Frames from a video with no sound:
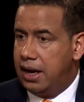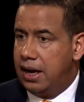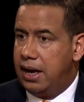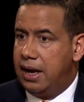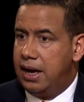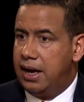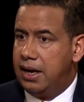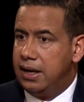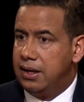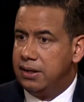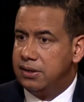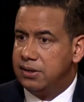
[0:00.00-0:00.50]

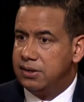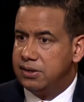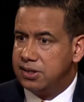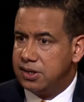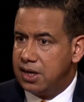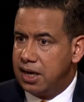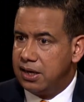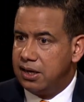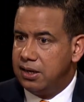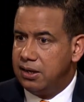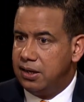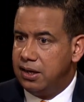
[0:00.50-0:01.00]
and
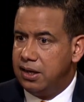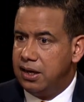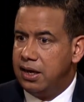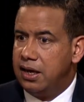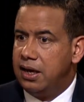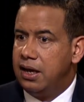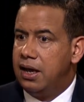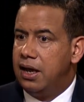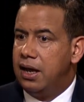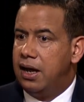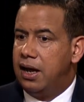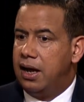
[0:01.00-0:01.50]
secondly,
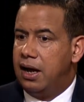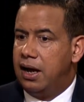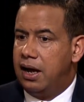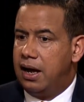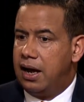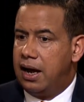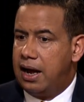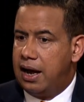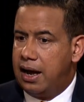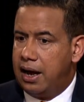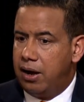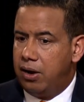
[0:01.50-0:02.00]

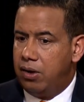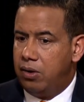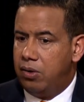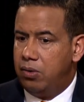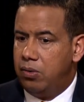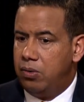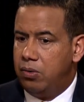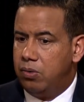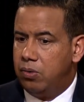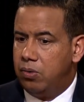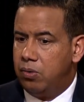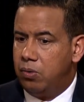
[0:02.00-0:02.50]

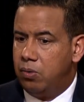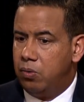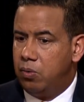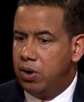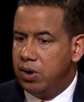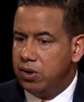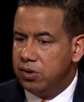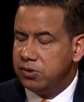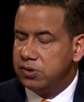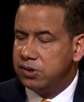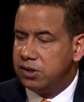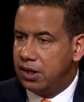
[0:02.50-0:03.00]
how,
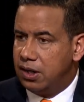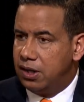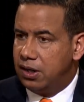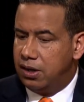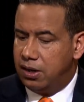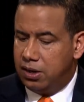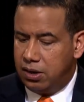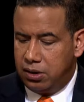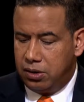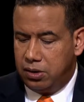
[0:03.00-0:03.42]
where's the,